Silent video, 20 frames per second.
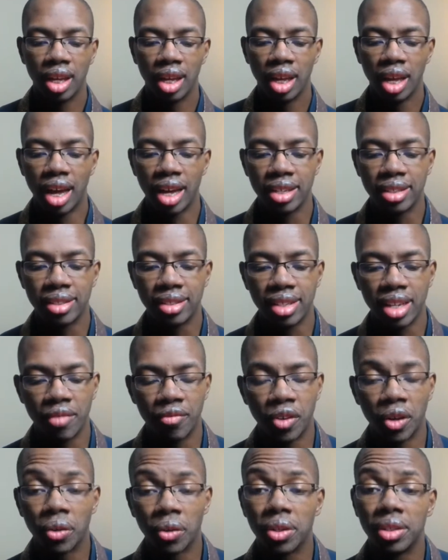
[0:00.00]
I'd say
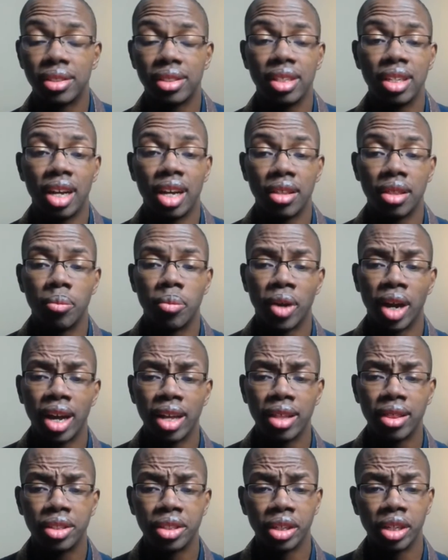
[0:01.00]
focusing on the
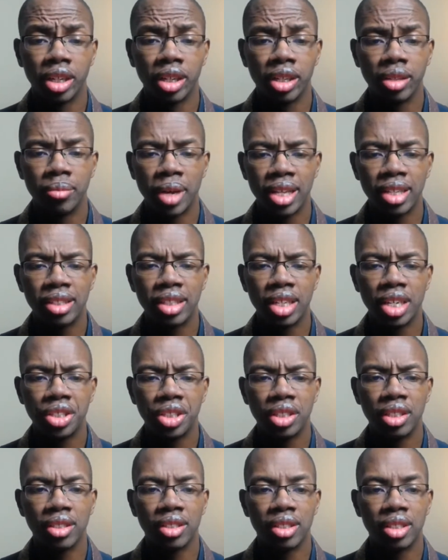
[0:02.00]
breath during
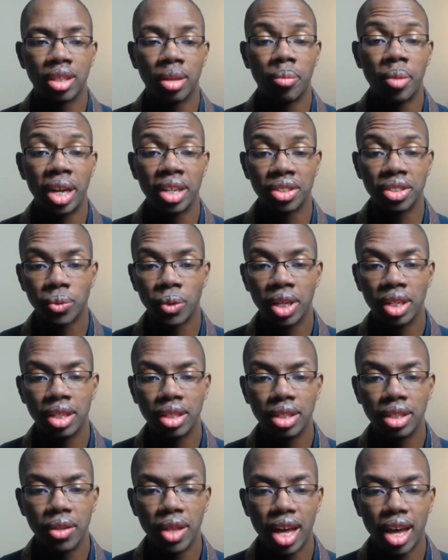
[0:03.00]
meditation is the best way to
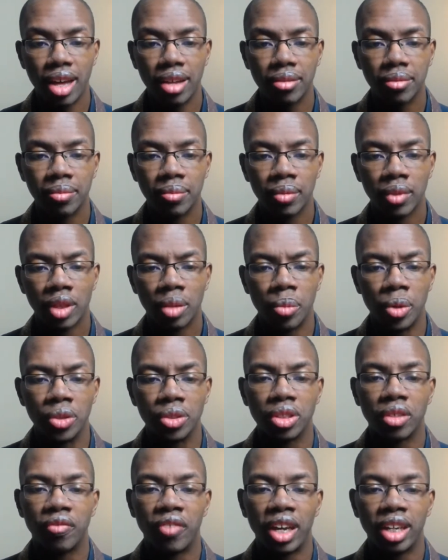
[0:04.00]
do that, most
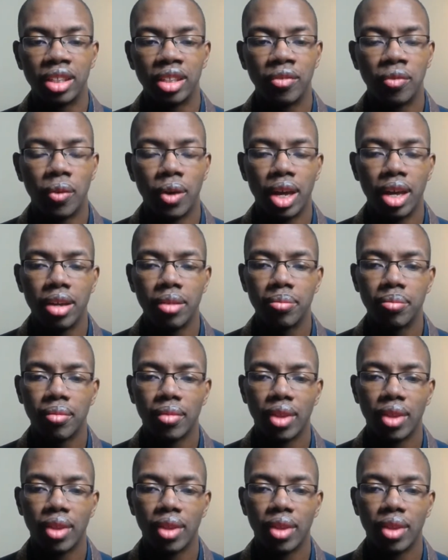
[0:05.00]
effective way.